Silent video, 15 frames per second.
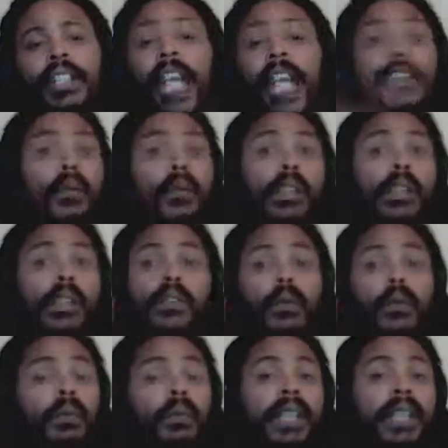neither one of
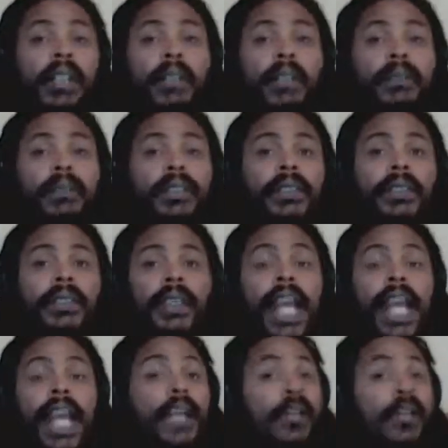you would be harmed.
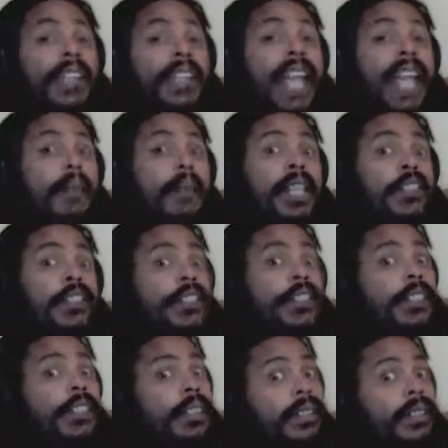And wouldn't that be
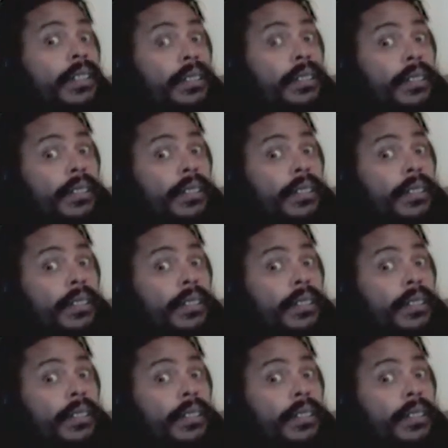good?